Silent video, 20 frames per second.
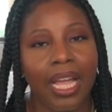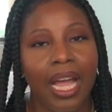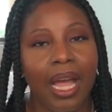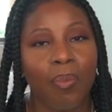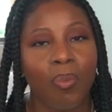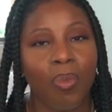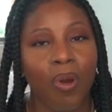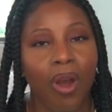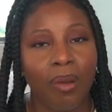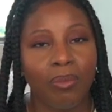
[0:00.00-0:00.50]
I
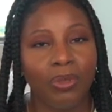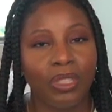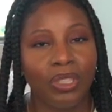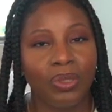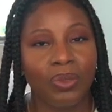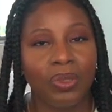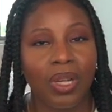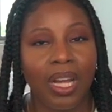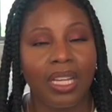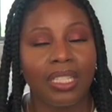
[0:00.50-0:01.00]
promised
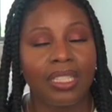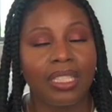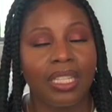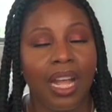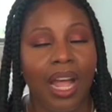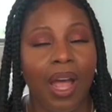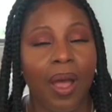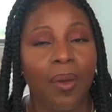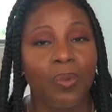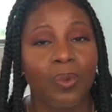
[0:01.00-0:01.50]
you guys
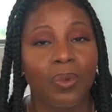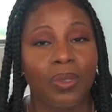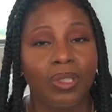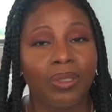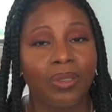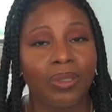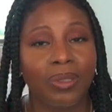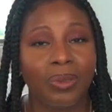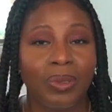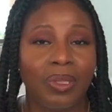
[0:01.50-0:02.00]
that I
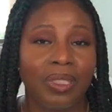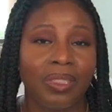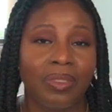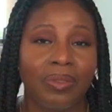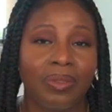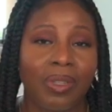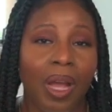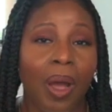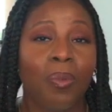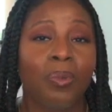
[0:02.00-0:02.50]
would
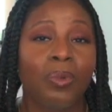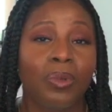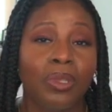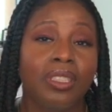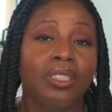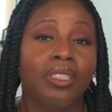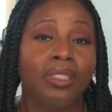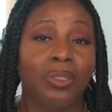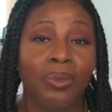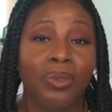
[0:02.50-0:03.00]

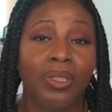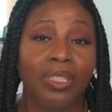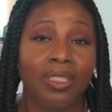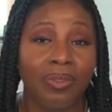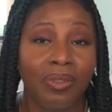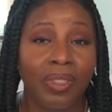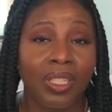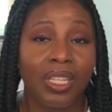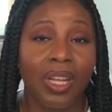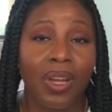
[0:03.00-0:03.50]
do this
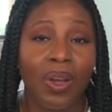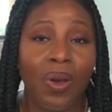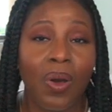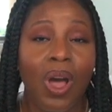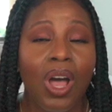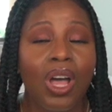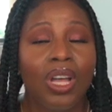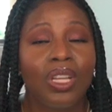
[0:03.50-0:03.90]
video.